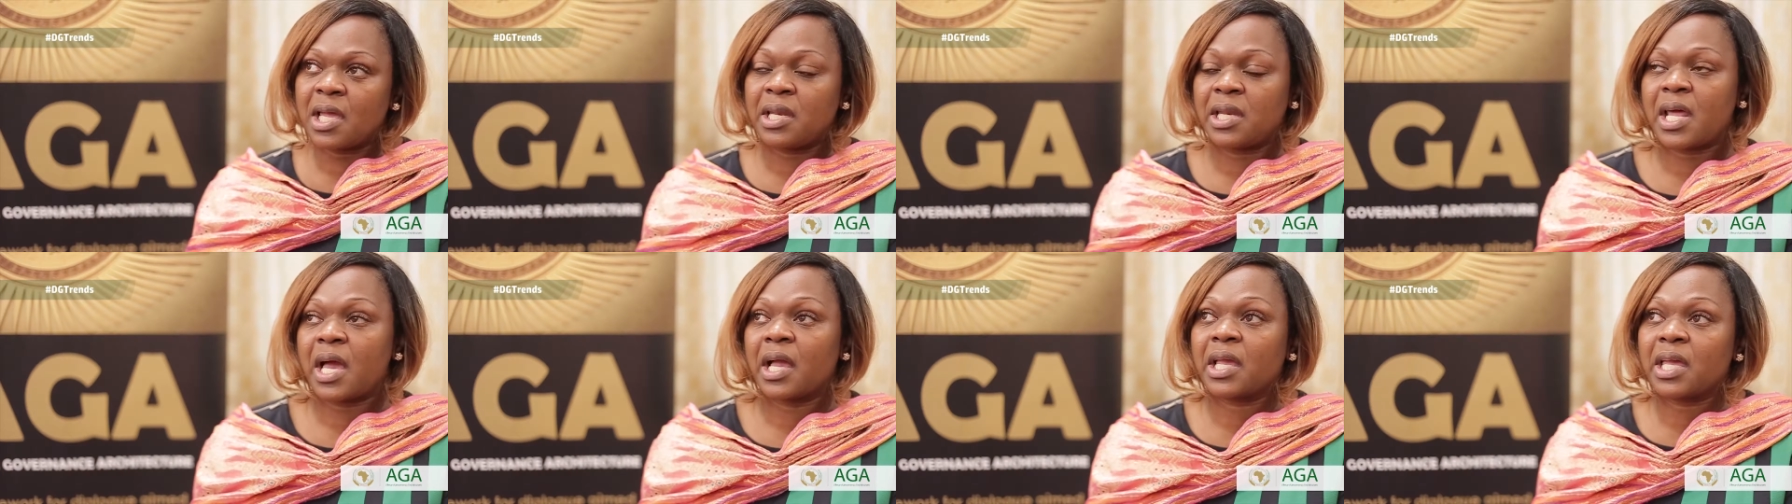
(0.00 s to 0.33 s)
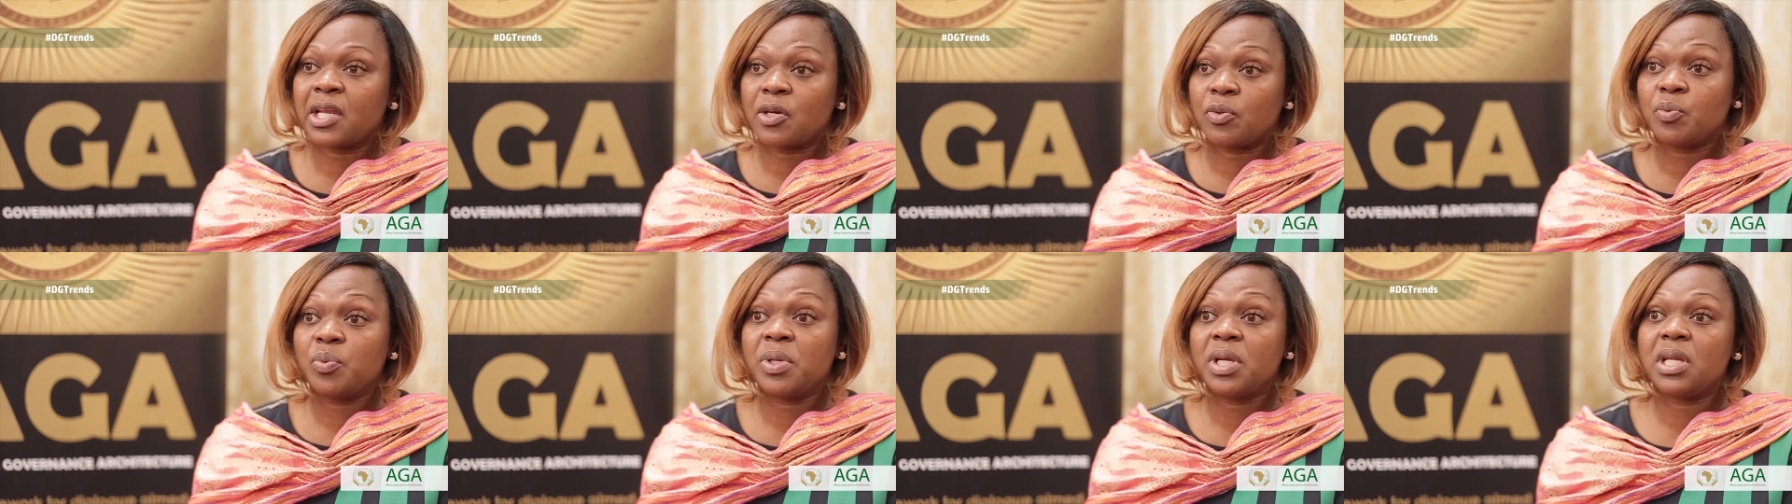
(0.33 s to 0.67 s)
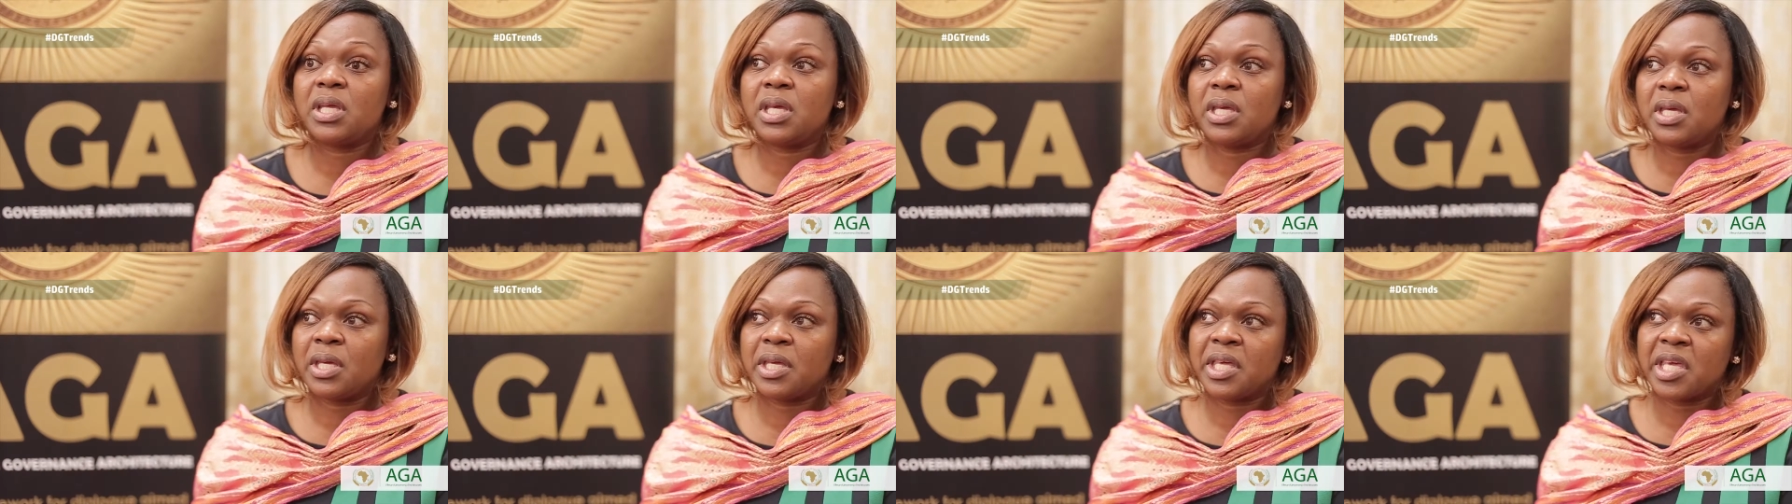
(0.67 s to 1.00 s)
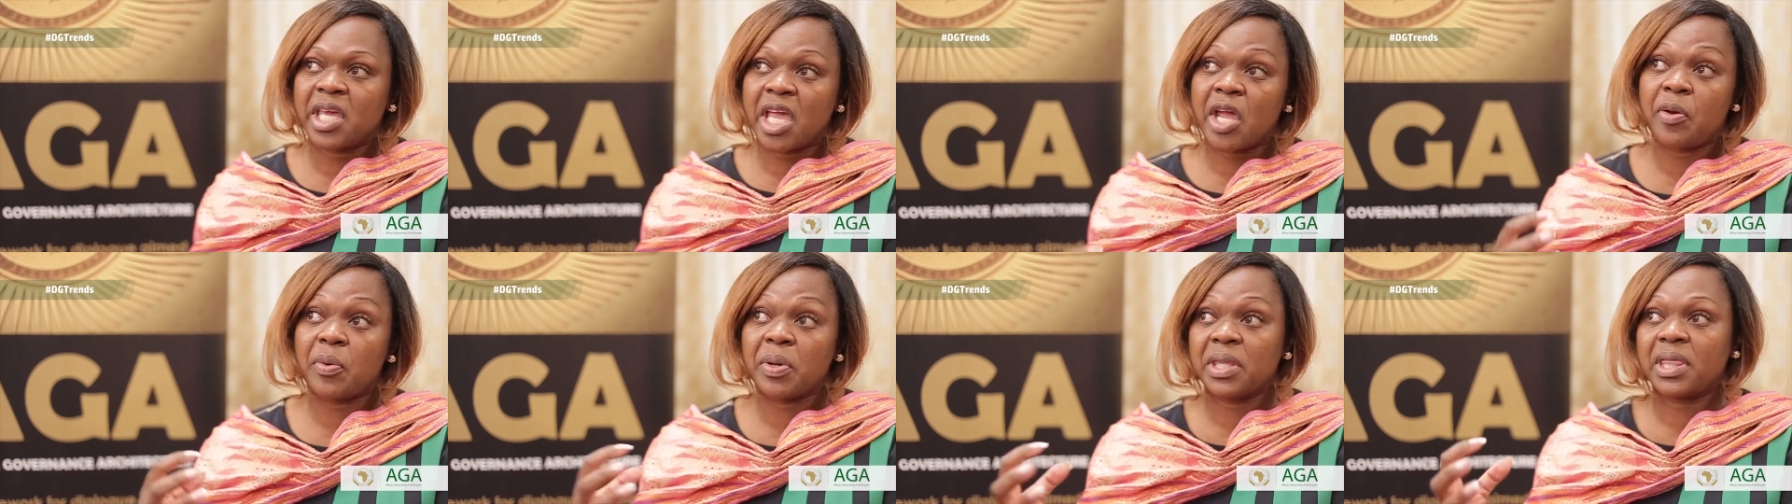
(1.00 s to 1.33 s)
and that can really
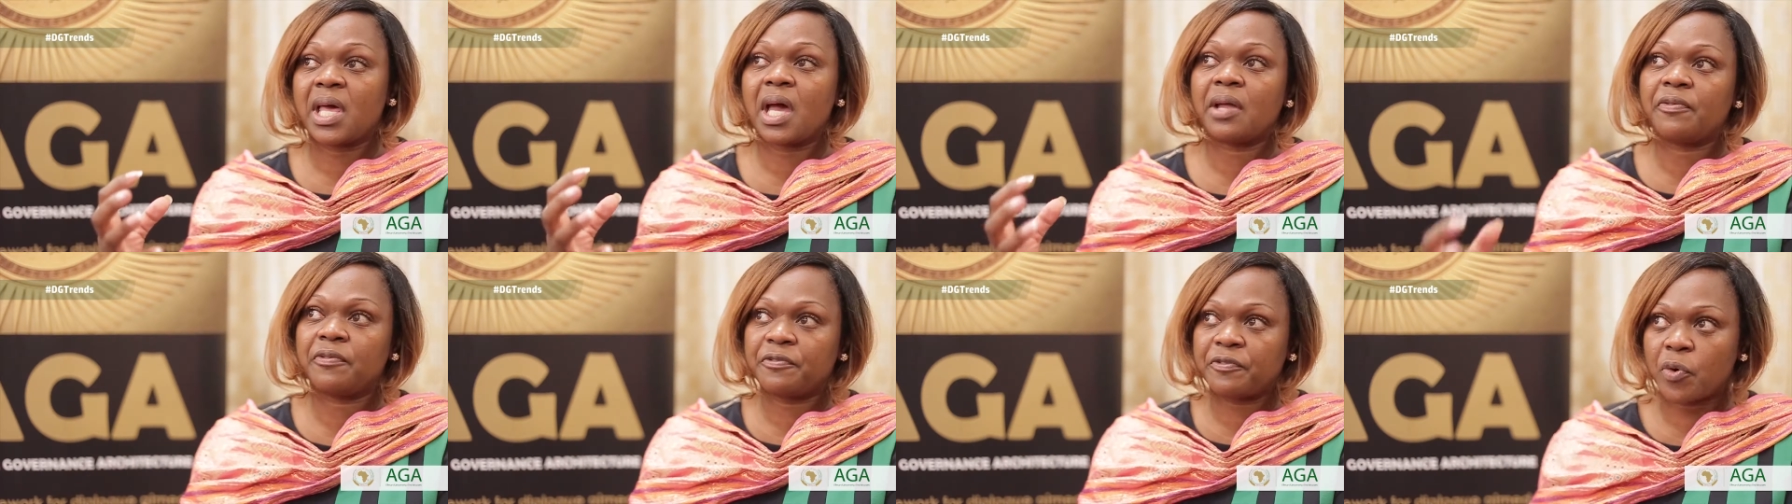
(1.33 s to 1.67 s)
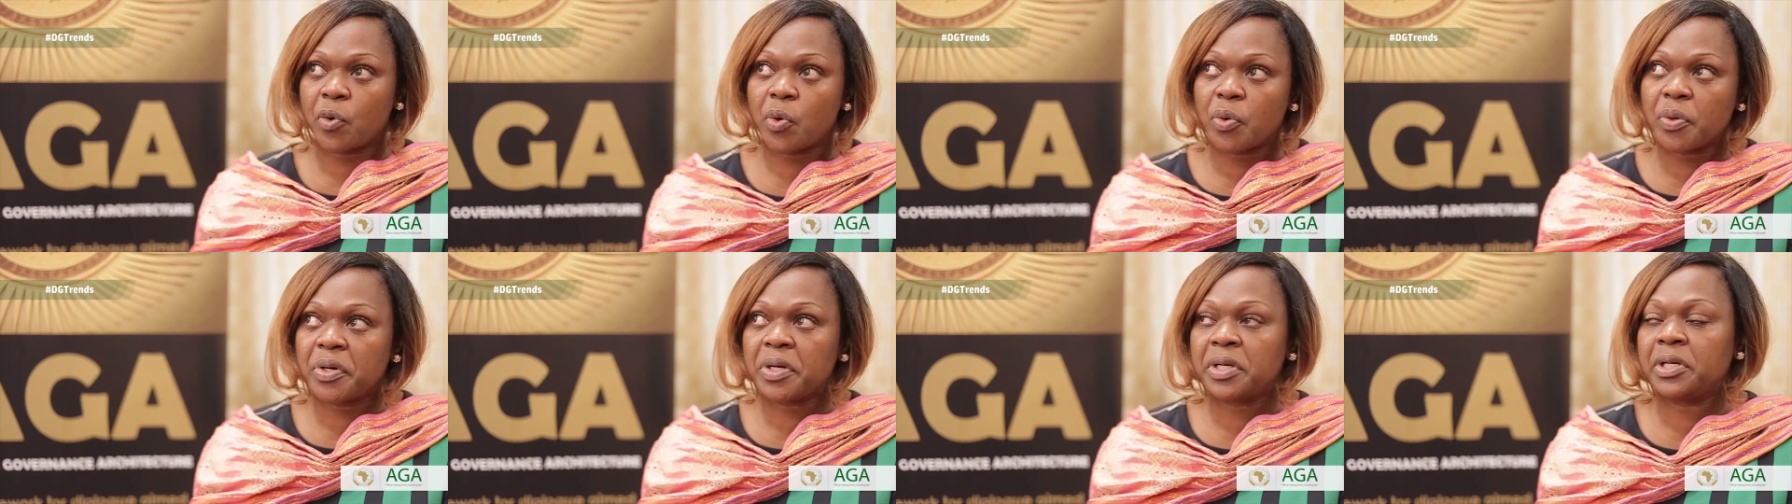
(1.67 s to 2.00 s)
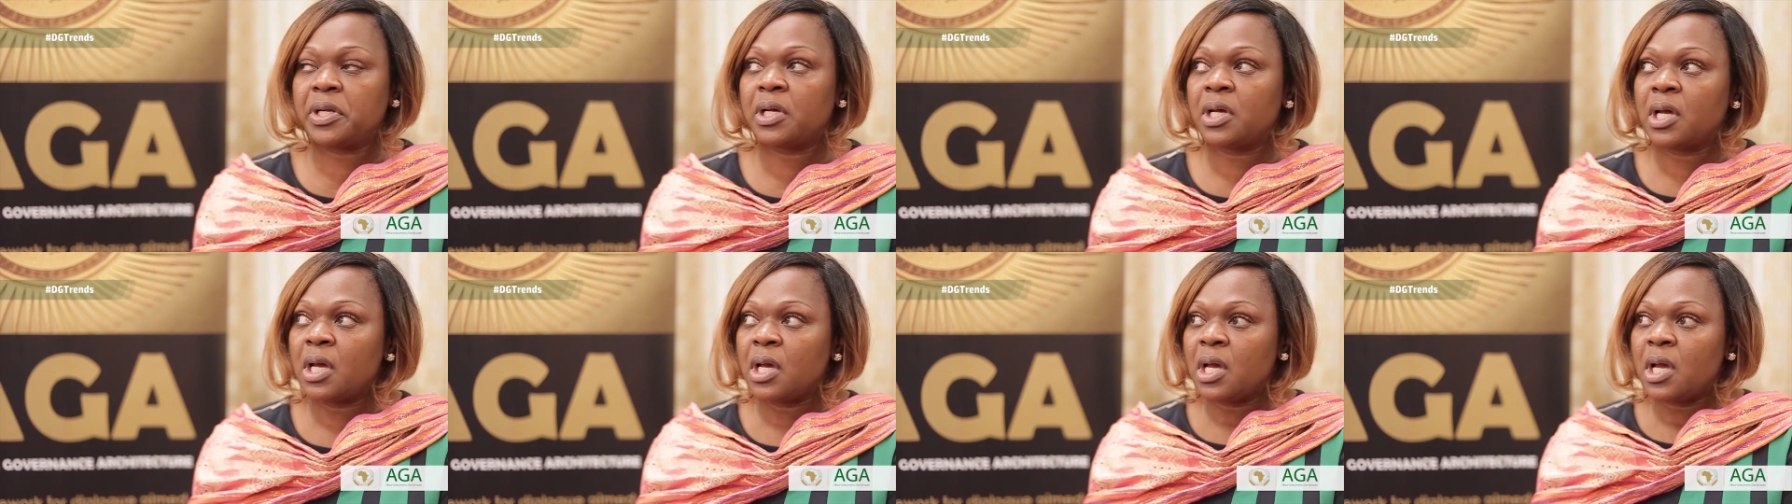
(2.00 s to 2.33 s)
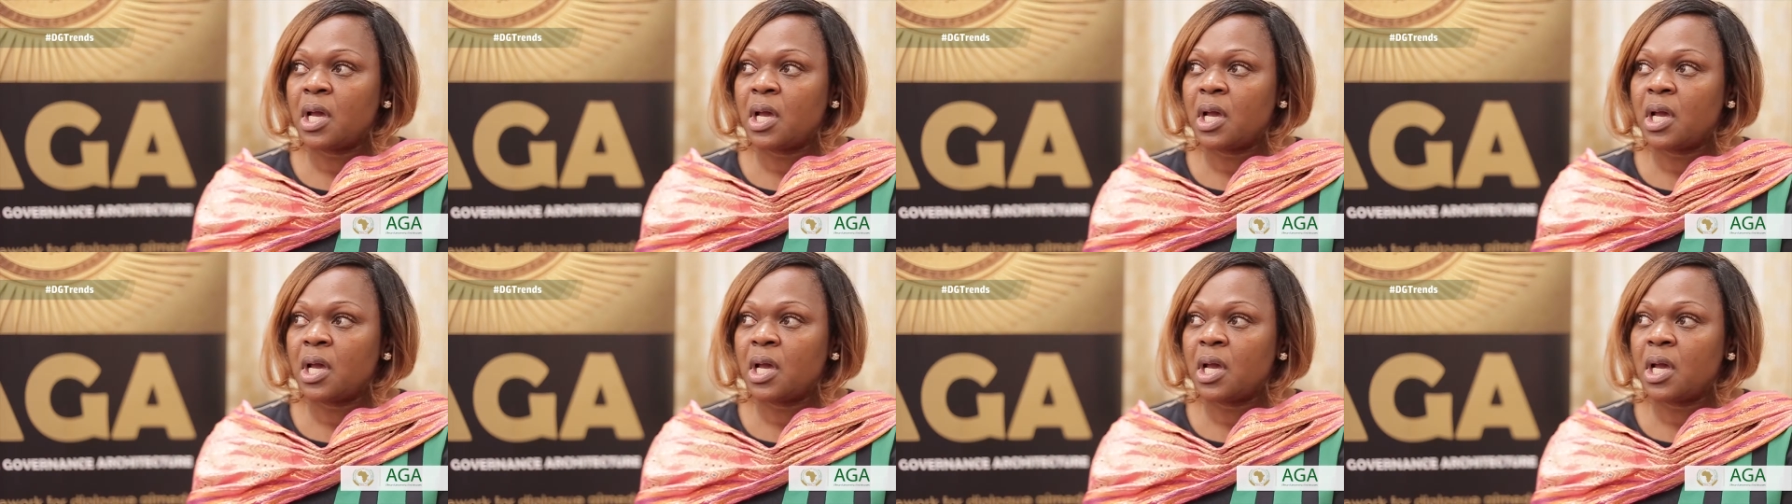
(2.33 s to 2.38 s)
carry that forward.